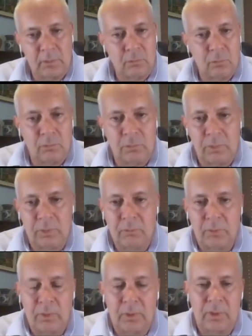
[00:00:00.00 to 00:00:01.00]

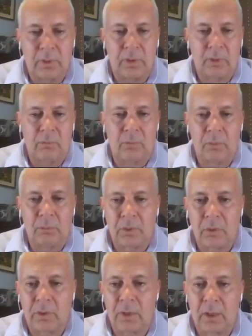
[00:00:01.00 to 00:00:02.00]
we will be
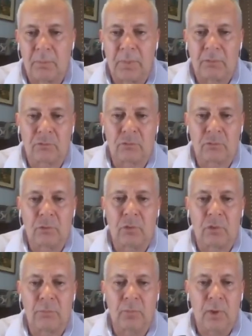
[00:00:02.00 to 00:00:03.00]
looking at Mount
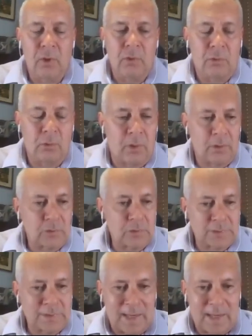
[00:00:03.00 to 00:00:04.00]
Skukum to
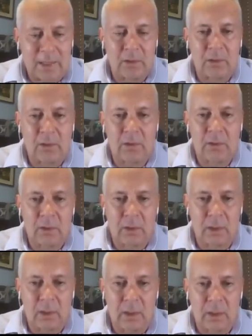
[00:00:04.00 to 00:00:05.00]
understand
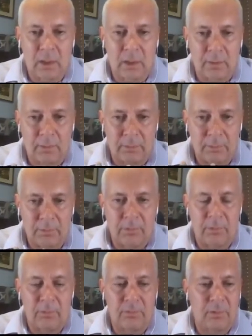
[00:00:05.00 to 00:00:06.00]

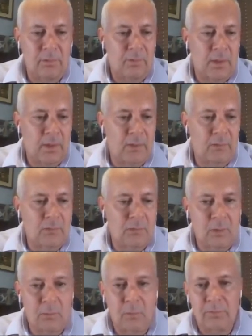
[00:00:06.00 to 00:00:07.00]
the veining
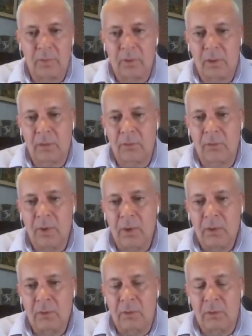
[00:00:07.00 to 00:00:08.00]
system over there,
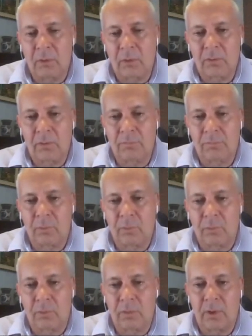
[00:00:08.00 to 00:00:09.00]
to look
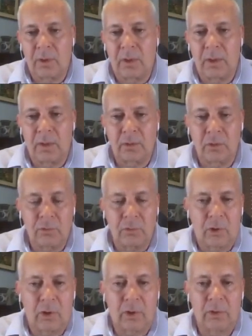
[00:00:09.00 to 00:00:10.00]
for good
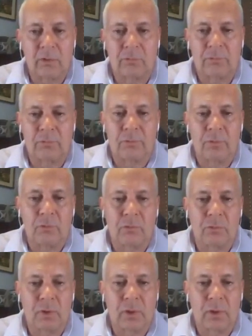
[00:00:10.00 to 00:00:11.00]
targets for future
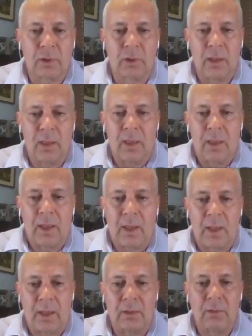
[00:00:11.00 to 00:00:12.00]
drilling,
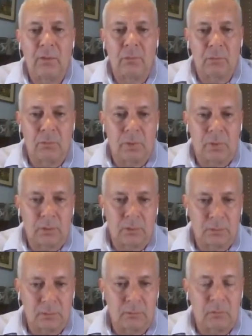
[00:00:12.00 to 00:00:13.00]
and
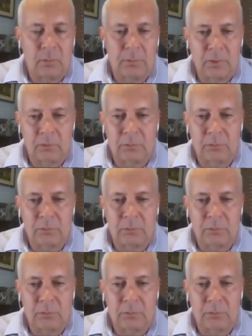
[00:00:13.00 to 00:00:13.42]
we'll be